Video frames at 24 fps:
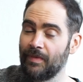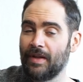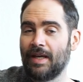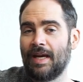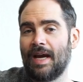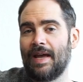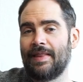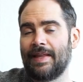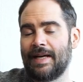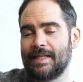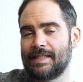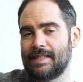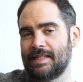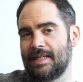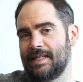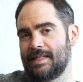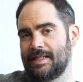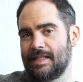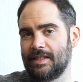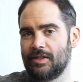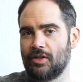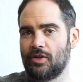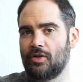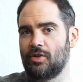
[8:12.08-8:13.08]
And that's a nice
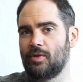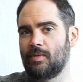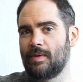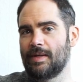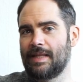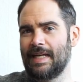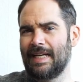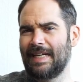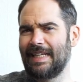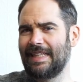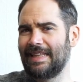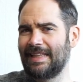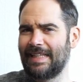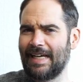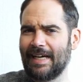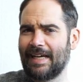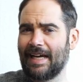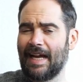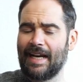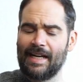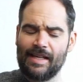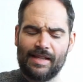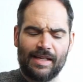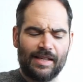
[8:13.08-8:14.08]
thing to do with any lick.
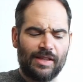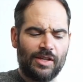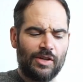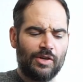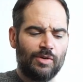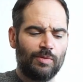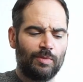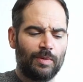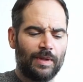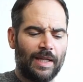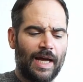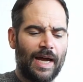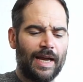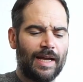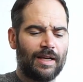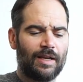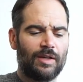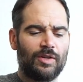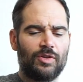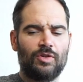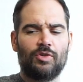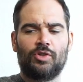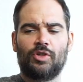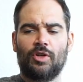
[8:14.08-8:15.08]
Anything that you
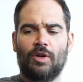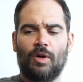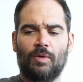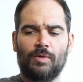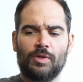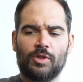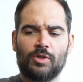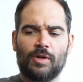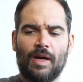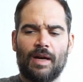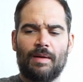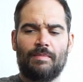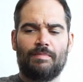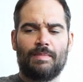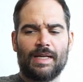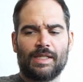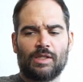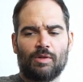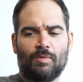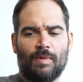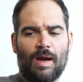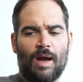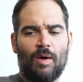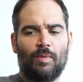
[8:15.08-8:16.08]
like, you should always try to
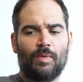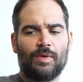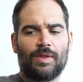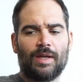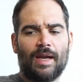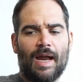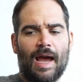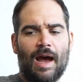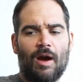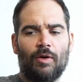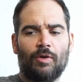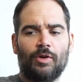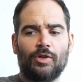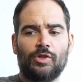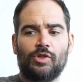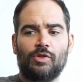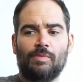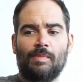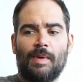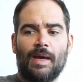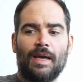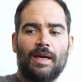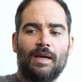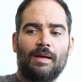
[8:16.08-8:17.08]
mess around with it. How could
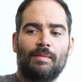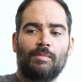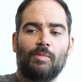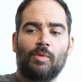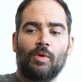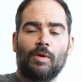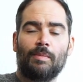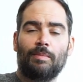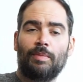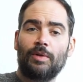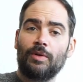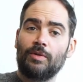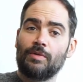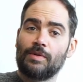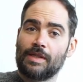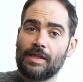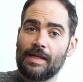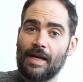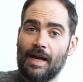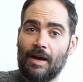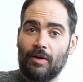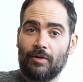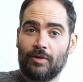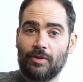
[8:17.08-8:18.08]
you make it more
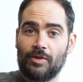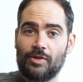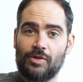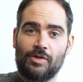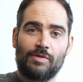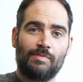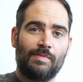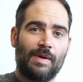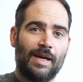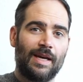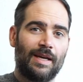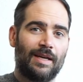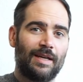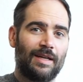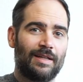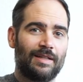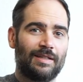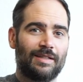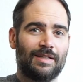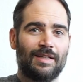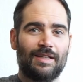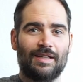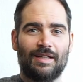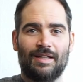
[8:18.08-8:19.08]
bluesy? How could you make
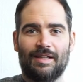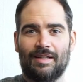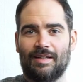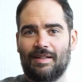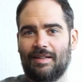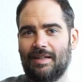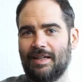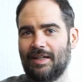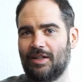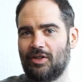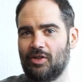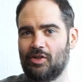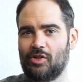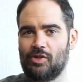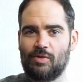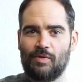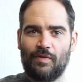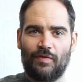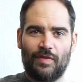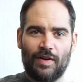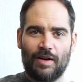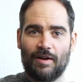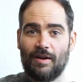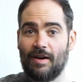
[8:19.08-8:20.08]
it, like, could you
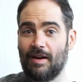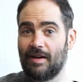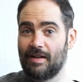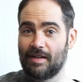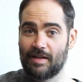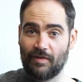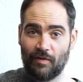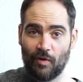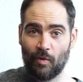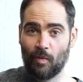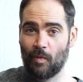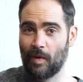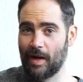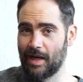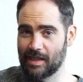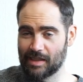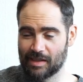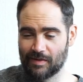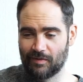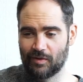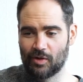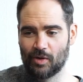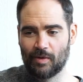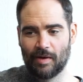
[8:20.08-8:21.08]
figure out different
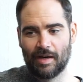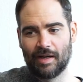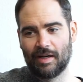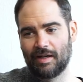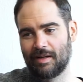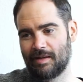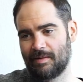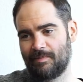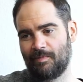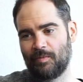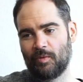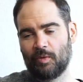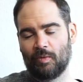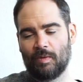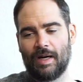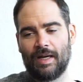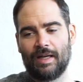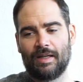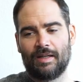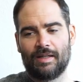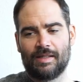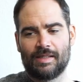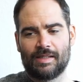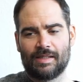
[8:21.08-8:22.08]
ways of doing it,
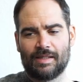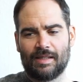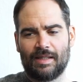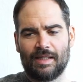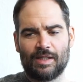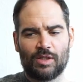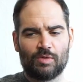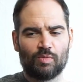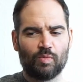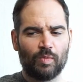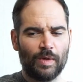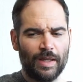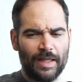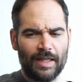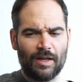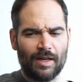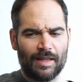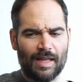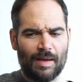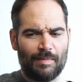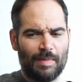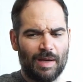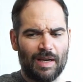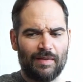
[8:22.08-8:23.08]
right? Because it's really
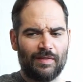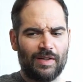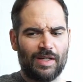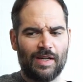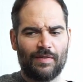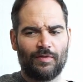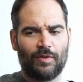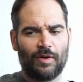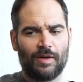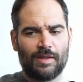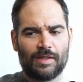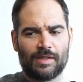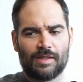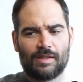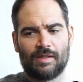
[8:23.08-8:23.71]
not that big of a difference.